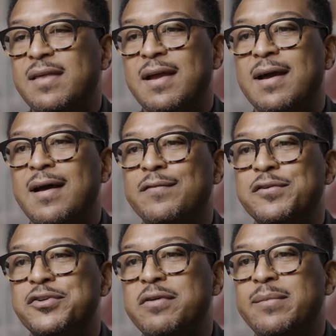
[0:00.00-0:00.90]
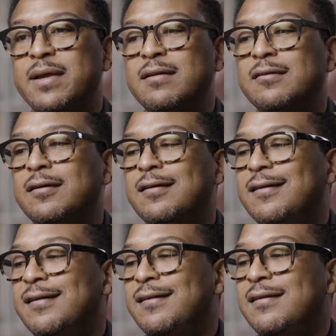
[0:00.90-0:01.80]
thank God for streaming.
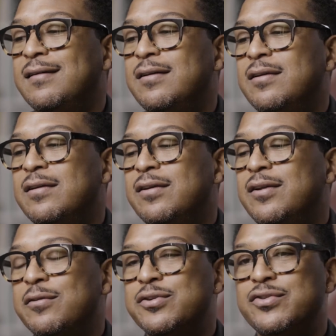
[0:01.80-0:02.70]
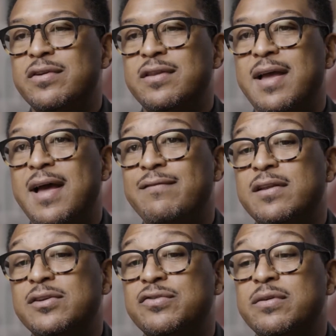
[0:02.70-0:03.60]
The
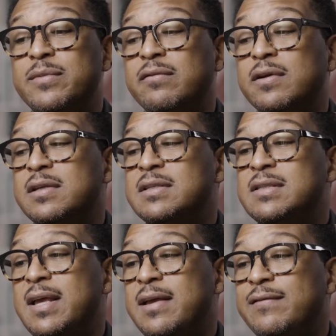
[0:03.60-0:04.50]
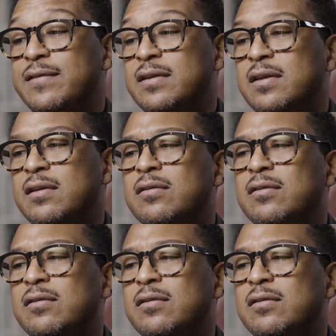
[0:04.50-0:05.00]
advent of streaming really saved